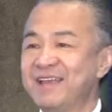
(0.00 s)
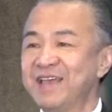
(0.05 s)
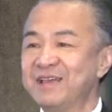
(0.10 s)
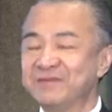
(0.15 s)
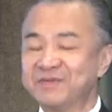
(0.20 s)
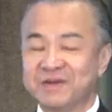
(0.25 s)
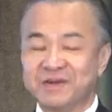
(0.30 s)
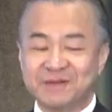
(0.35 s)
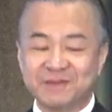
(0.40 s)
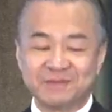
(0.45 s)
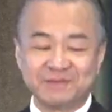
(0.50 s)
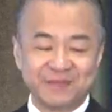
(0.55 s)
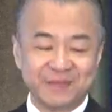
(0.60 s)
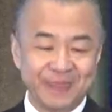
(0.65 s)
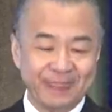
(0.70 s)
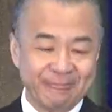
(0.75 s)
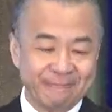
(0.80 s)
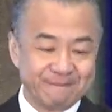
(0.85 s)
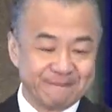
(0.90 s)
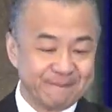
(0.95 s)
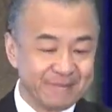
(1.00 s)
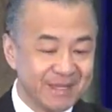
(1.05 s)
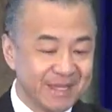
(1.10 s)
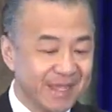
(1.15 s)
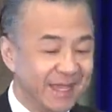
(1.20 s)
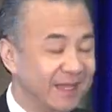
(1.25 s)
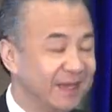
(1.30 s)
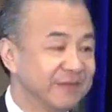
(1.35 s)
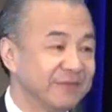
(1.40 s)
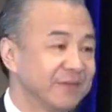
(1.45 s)
ever
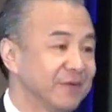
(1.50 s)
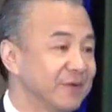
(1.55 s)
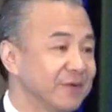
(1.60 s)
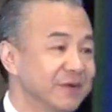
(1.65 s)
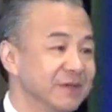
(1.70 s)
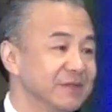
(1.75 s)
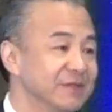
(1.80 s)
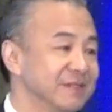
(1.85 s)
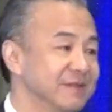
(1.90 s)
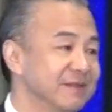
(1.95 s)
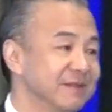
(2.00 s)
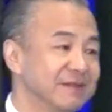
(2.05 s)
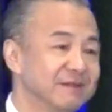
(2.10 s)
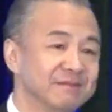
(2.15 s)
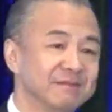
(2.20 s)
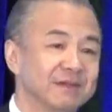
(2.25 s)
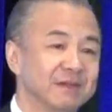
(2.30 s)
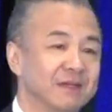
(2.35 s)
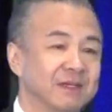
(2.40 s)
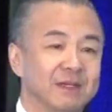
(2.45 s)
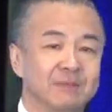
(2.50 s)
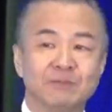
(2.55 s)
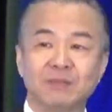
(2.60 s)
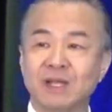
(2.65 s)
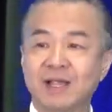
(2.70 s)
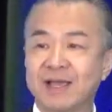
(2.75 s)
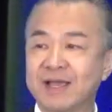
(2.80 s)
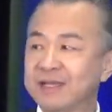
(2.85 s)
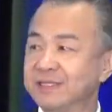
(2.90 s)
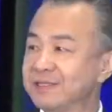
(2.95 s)
and of course you know
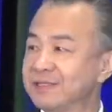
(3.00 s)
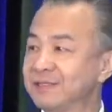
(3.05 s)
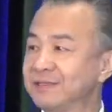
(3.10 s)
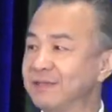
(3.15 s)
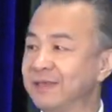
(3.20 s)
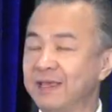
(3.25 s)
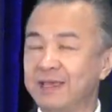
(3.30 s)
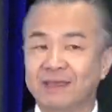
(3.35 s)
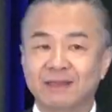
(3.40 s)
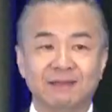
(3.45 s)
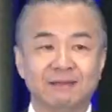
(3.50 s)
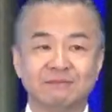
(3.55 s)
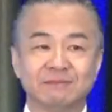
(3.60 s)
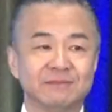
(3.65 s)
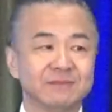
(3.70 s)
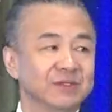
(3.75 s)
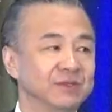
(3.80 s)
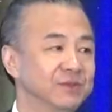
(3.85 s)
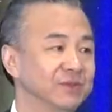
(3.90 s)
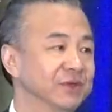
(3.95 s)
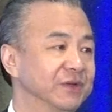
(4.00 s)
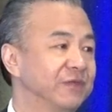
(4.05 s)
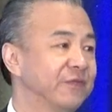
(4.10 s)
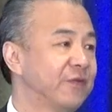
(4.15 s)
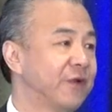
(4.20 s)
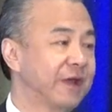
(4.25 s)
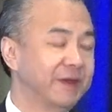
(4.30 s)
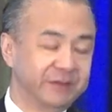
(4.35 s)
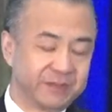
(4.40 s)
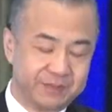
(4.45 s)
compliance today would
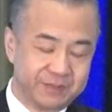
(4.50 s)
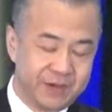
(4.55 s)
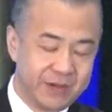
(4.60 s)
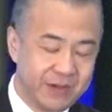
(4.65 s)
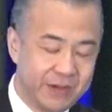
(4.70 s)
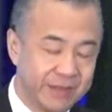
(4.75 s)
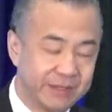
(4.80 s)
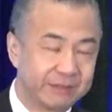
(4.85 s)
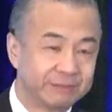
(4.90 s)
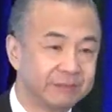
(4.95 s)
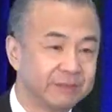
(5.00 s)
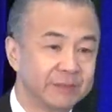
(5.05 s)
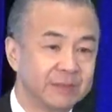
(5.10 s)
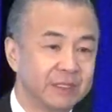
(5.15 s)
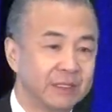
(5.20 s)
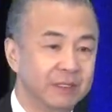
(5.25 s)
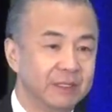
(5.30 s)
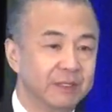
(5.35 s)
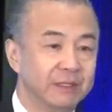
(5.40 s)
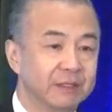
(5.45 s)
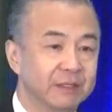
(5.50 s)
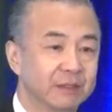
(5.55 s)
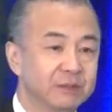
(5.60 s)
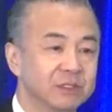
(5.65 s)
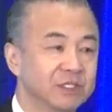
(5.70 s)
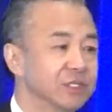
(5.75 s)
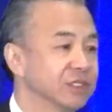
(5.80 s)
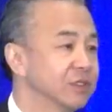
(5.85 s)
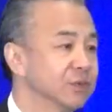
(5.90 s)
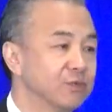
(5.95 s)
frown upon you know
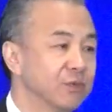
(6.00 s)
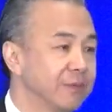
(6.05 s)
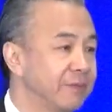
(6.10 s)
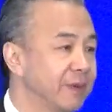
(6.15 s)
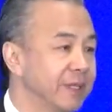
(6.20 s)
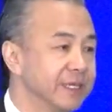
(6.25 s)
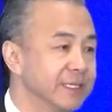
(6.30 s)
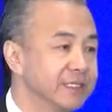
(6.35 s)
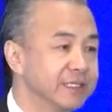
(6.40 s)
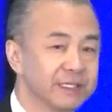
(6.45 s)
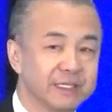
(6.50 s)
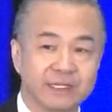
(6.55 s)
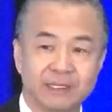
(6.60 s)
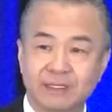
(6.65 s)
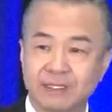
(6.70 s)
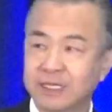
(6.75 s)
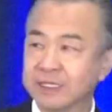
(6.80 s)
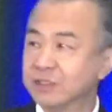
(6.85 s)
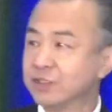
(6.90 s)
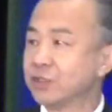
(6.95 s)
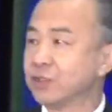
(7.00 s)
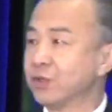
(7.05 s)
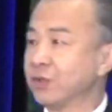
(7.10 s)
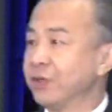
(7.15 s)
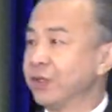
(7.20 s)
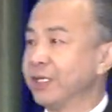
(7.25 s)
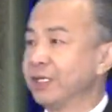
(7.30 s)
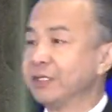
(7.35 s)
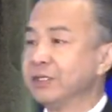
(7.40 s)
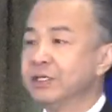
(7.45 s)
just replacing and
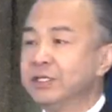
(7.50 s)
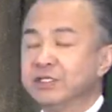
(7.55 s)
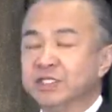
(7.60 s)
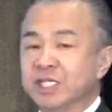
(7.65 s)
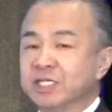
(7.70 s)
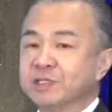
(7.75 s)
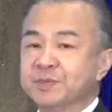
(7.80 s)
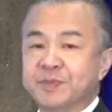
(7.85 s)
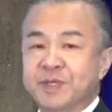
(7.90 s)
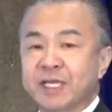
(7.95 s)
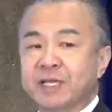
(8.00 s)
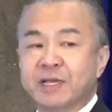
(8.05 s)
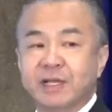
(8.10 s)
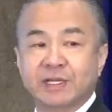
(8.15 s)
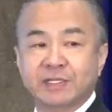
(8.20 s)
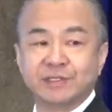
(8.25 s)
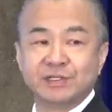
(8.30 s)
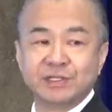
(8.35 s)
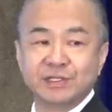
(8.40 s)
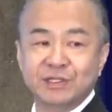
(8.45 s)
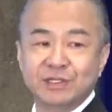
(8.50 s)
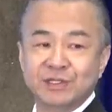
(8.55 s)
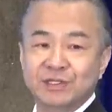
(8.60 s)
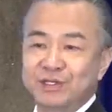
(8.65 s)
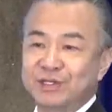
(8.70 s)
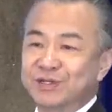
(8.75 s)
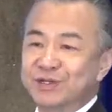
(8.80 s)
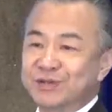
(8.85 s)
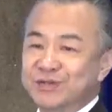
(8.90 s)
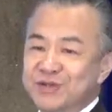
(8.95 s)
churning just because
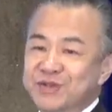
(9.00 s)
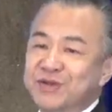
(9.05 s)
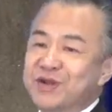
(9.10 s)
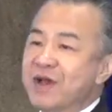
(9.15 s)
you know you're